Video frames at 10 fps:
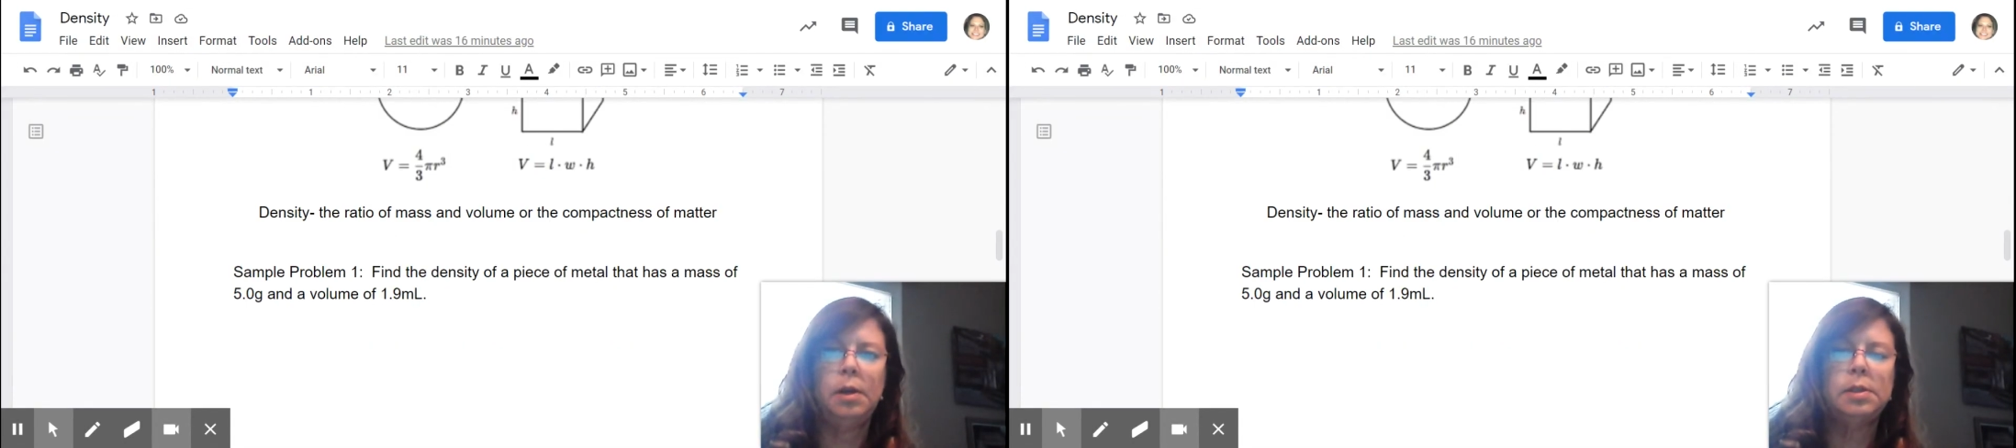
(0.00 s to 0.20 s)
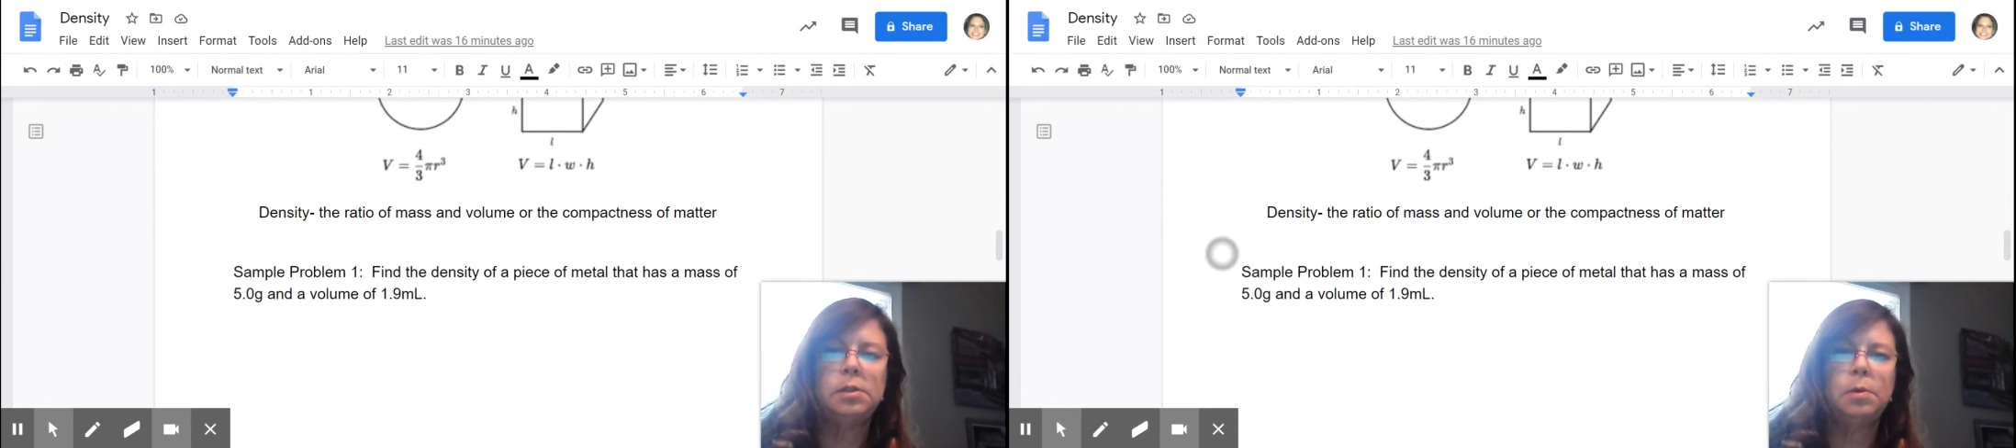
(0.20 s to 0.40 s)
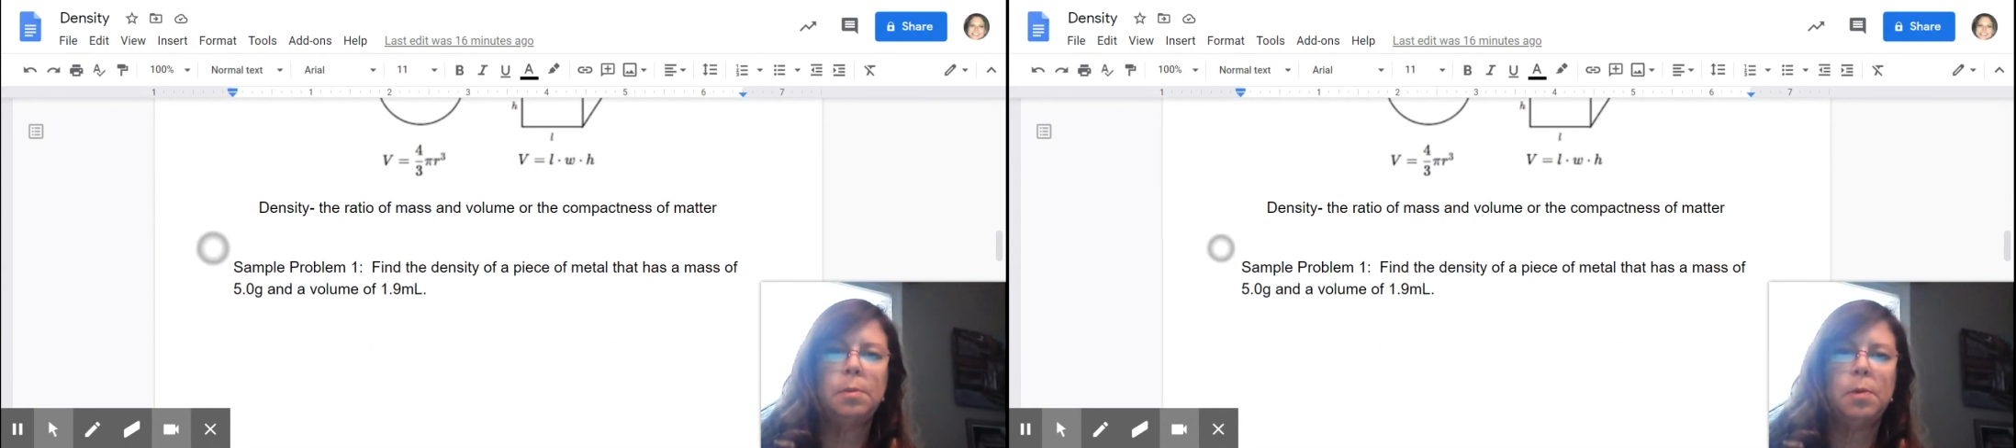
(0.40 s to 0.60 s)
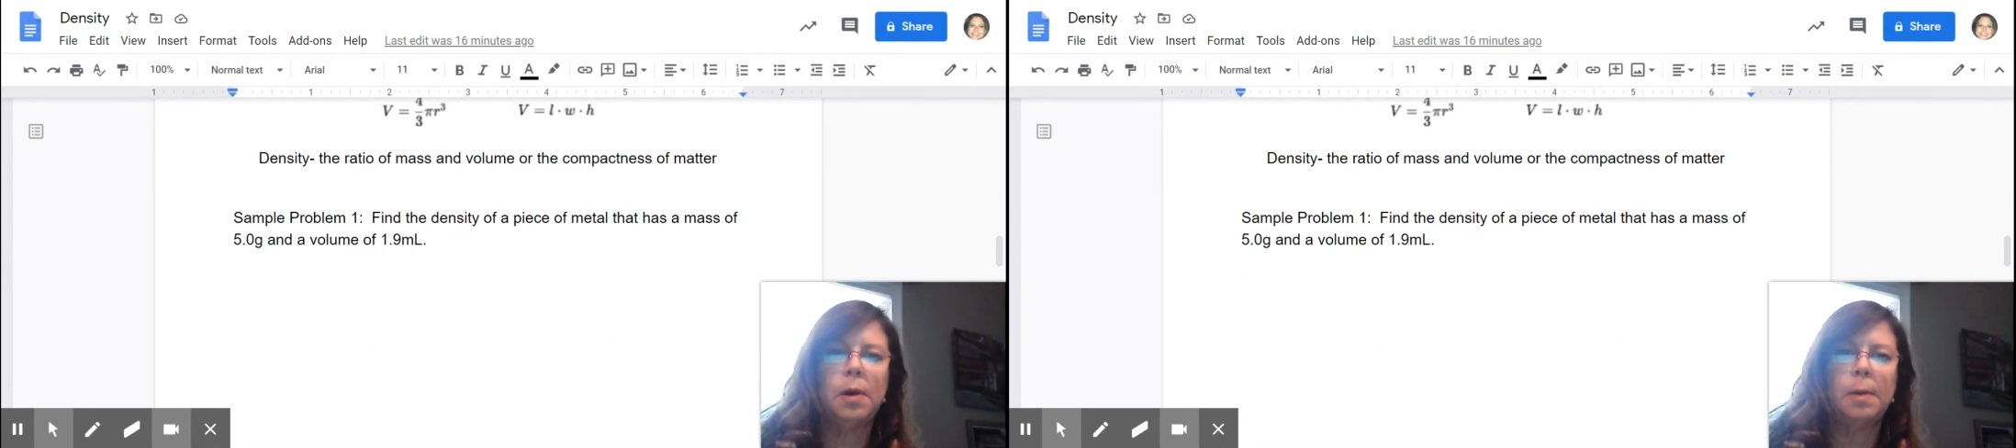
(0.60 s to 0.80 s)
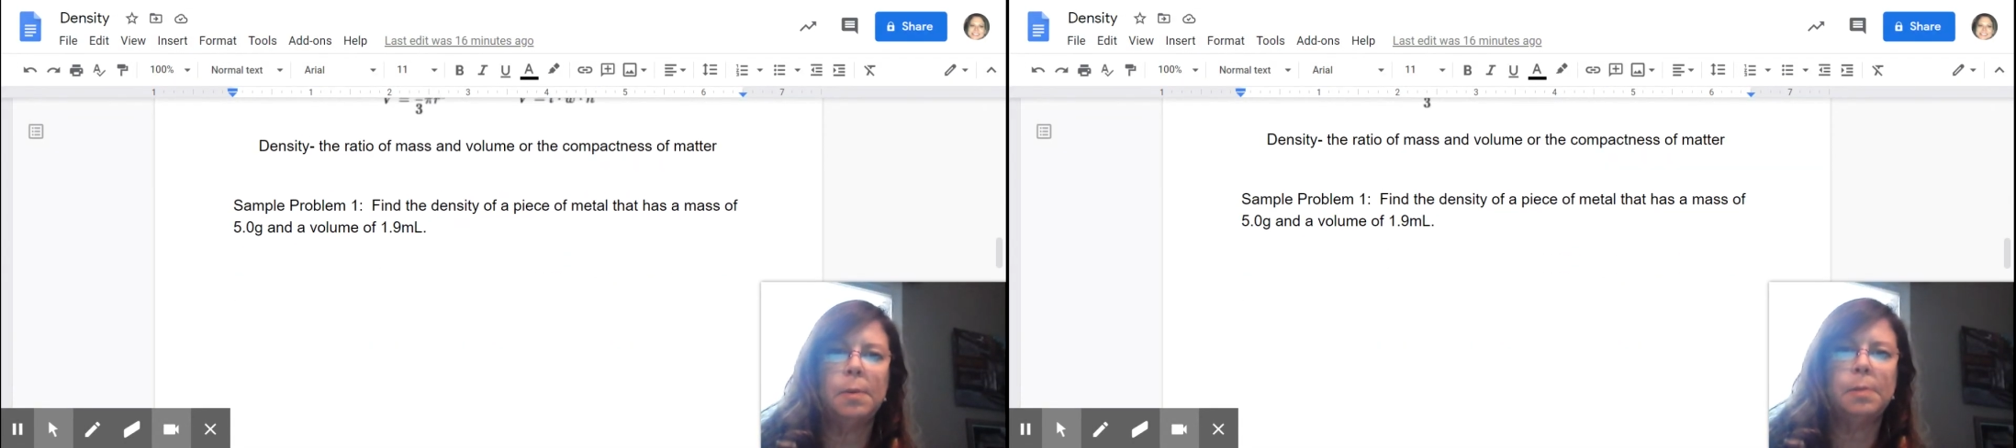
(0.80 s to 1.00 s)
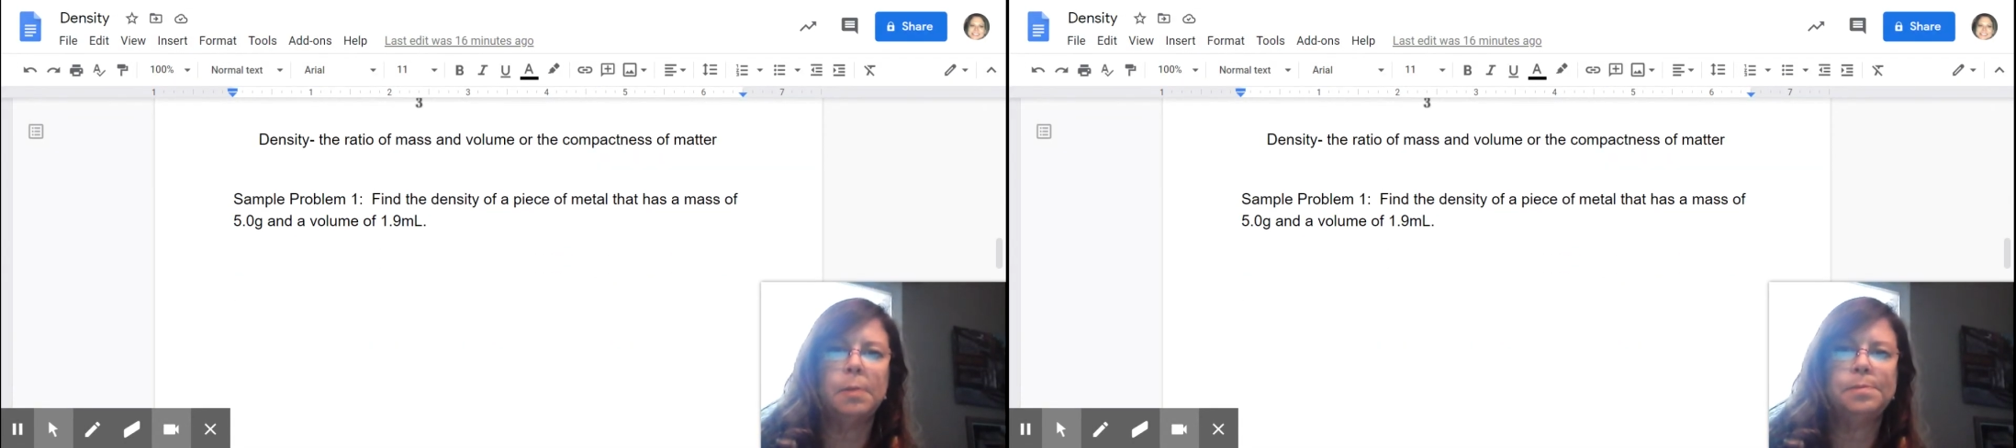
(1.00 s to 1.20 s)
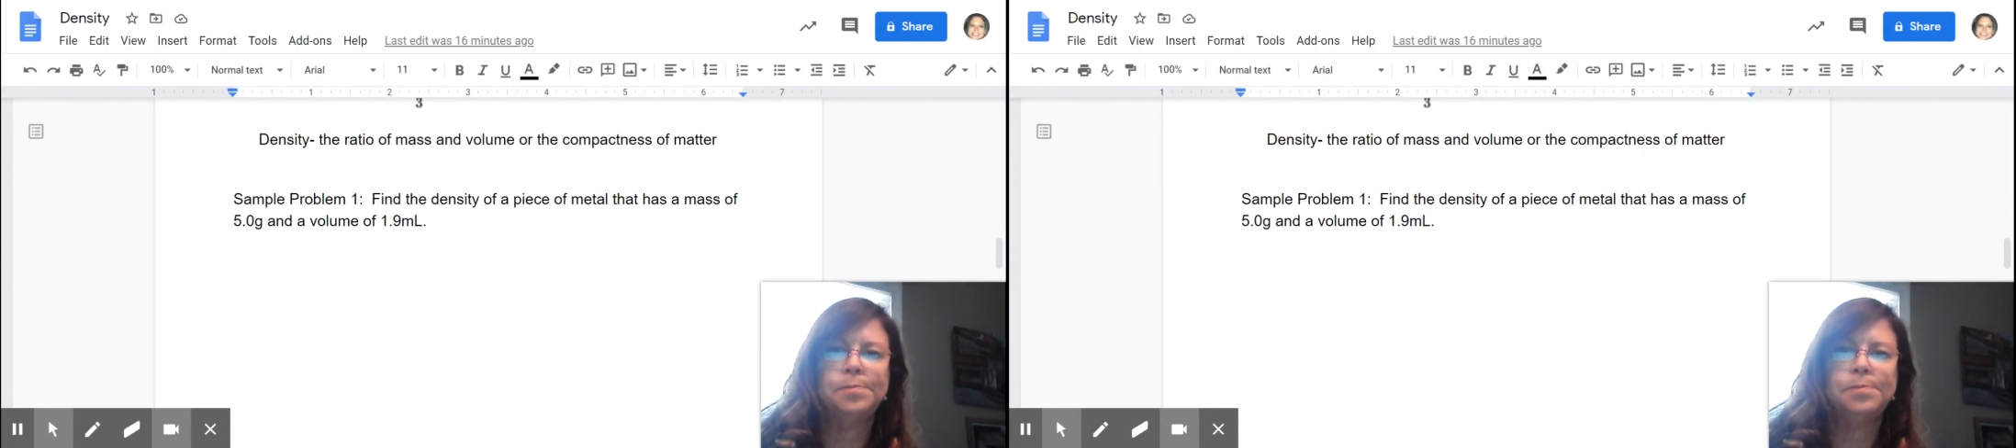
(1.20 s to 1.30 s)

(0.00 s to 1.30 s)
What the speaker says: Okay, let's do a problem.